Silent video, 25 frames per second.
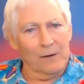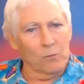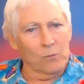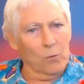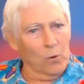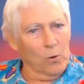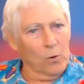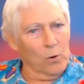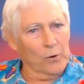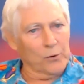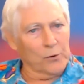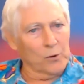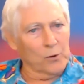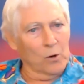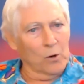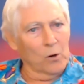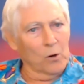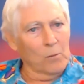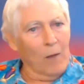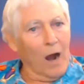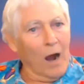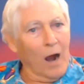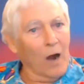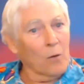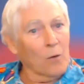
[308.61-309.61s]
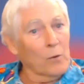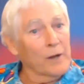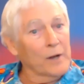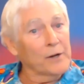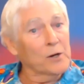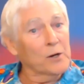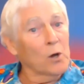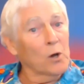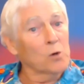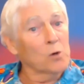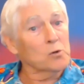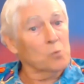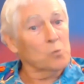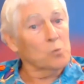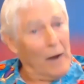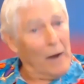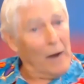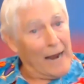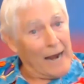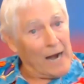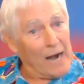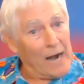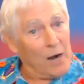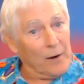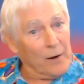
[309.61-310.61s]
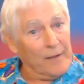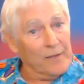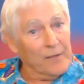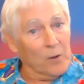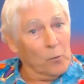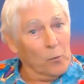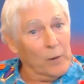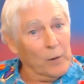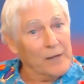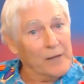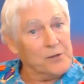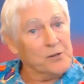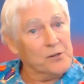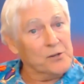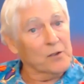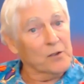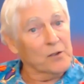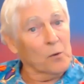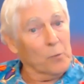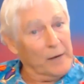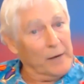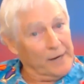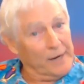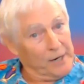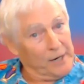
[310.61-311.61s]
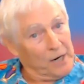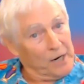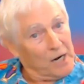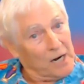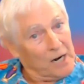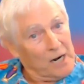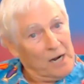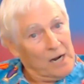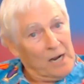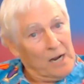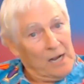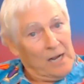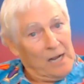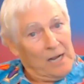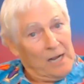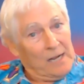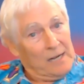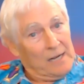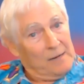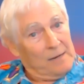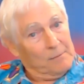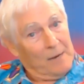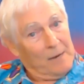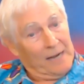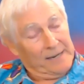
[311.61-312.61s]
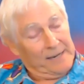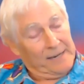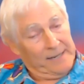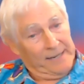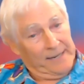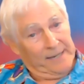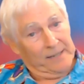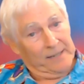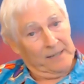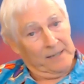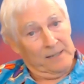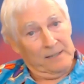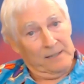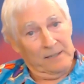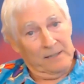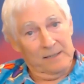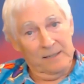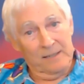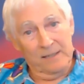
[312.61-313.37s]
wardrobe our windows wear in the witch of the winter, my dear,